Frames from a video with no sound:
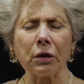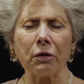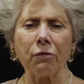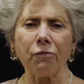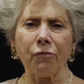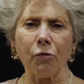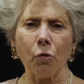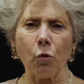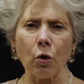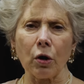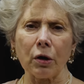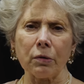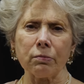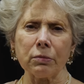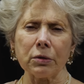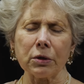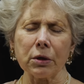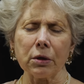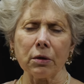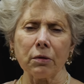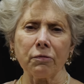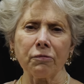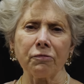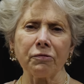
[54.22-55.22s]

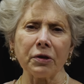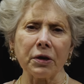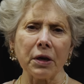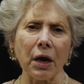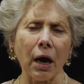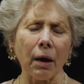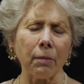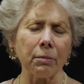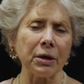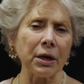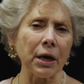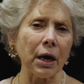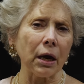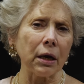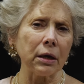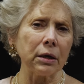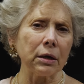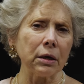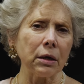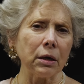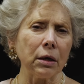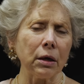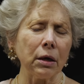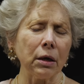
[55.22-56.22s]
formed
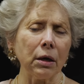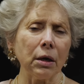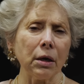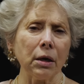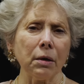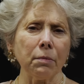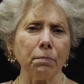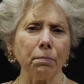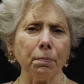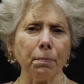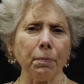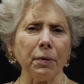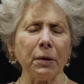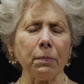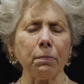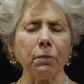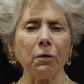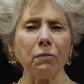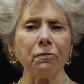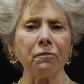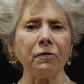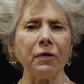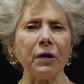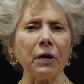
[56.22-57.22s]
phenomenon.
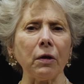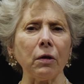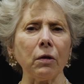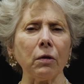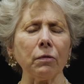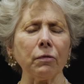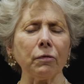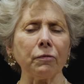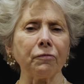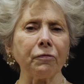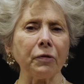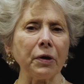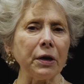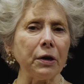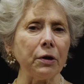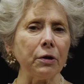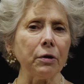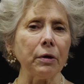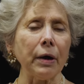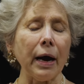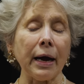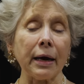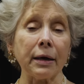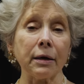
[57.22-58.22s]
People feel
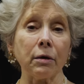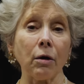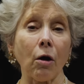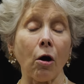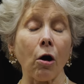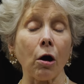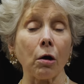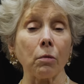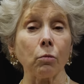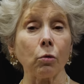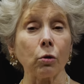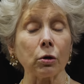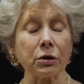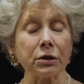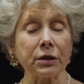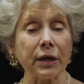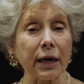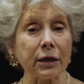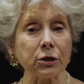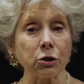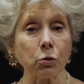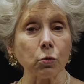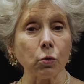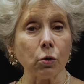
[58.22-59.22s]
freer and are more
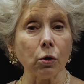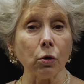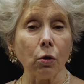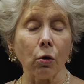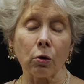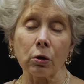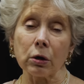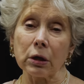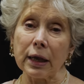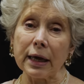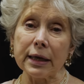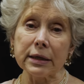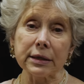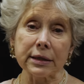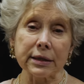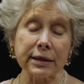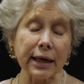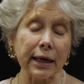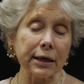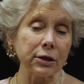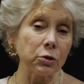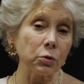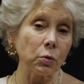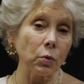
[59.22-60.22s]
sexual or less
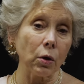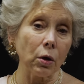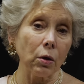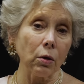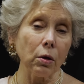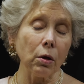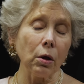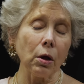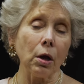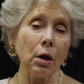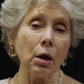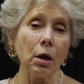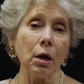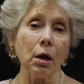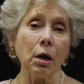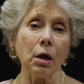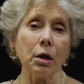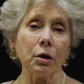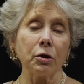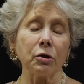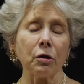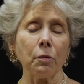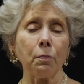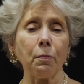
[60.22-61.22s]
sexual,
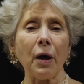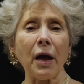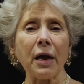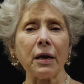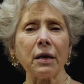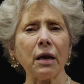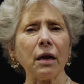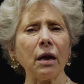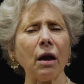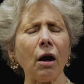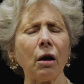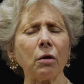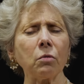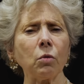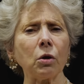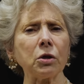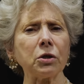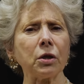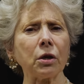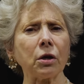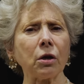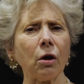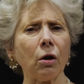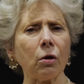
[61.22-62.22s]
depending on
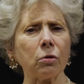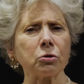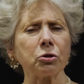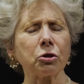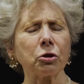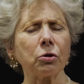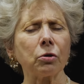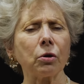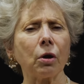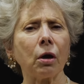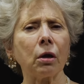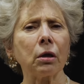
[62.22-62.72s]
what the culture